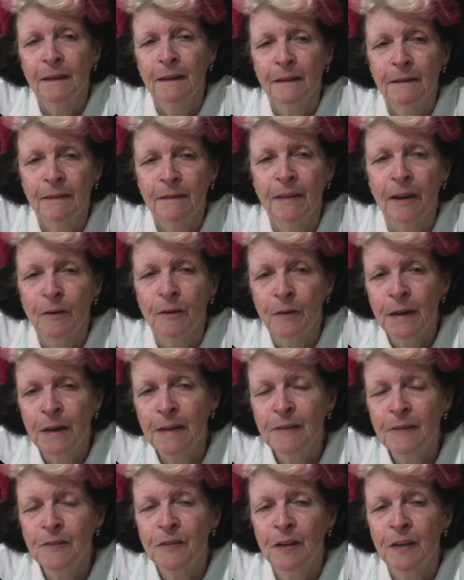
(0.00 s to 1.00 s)
There
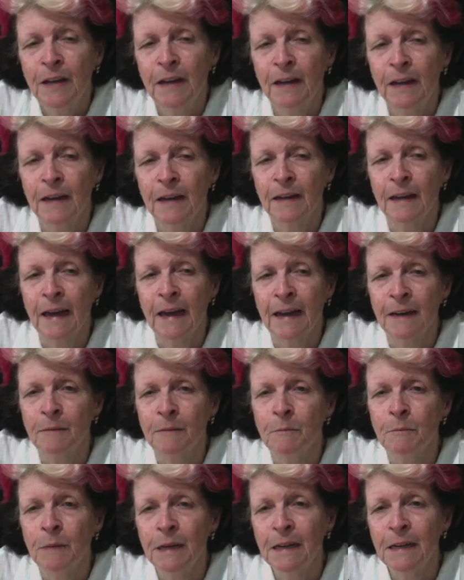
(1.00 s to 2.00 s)
is an
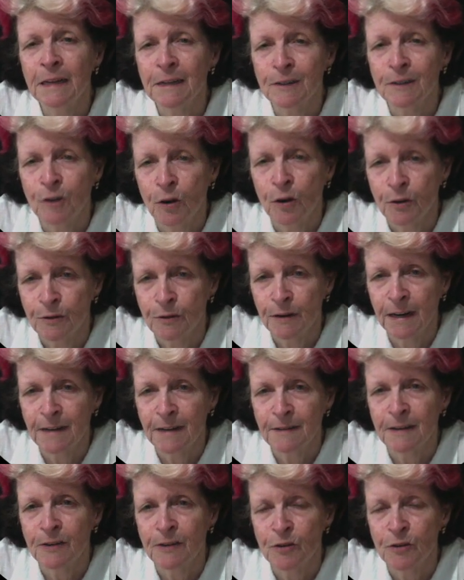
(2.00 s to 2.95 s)
immediate contrast that you